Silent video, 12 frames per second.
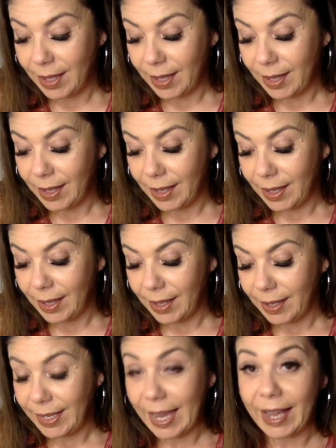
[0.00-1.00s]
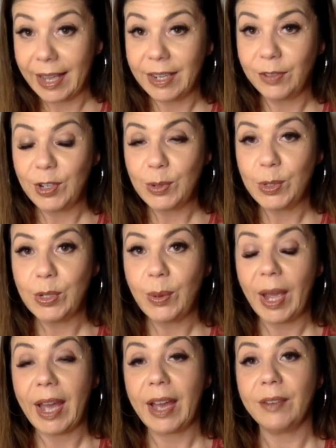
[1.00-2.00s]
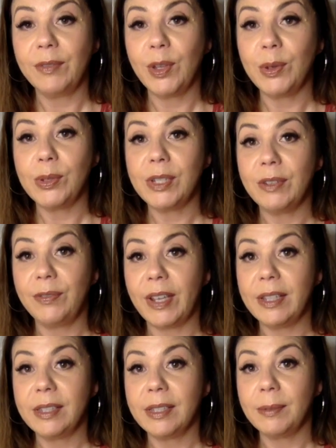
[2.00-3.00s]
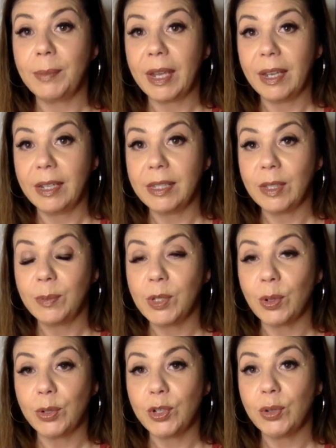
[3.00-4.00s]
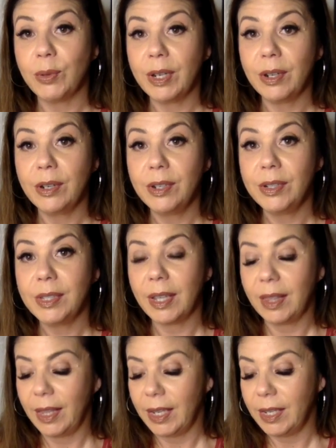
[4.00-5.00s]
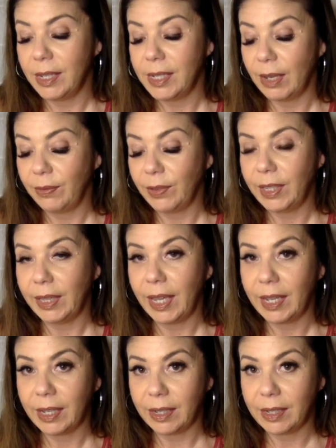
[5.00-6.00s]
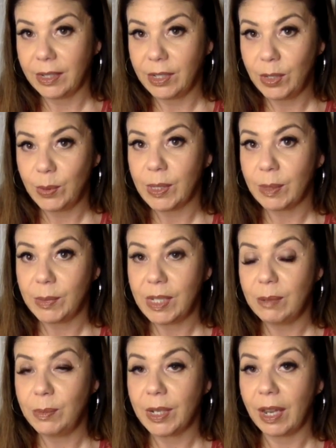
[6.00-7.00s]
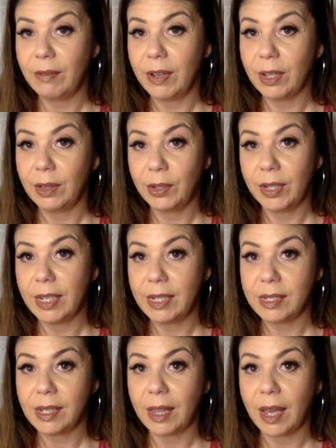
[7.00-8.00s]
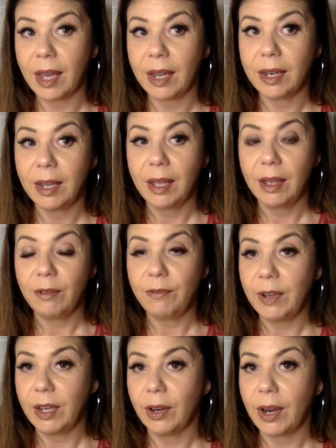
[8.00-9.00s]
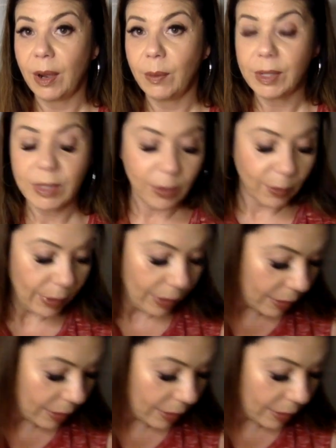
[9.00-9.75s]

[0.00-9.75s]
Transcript: And if you do have those defense mechanisms or triggers, then definitely like do some deep diving, look into that, figure out what's going